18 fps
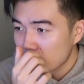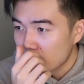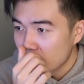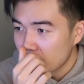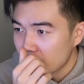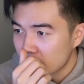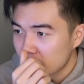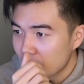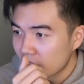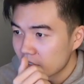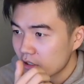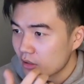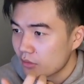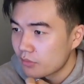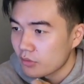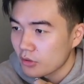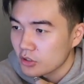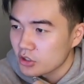especially
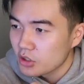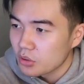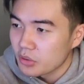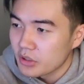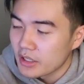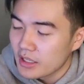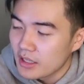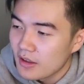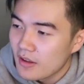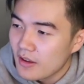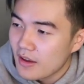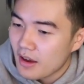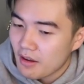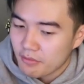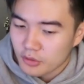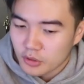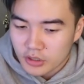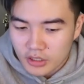the first three.
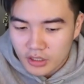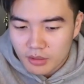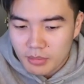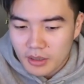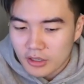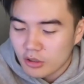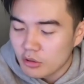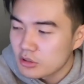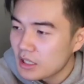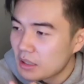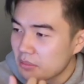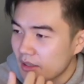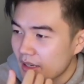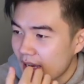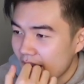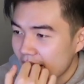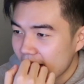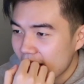I feel good about No Time to
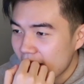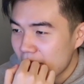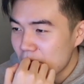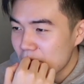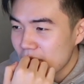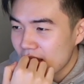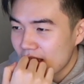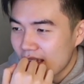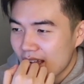Die now.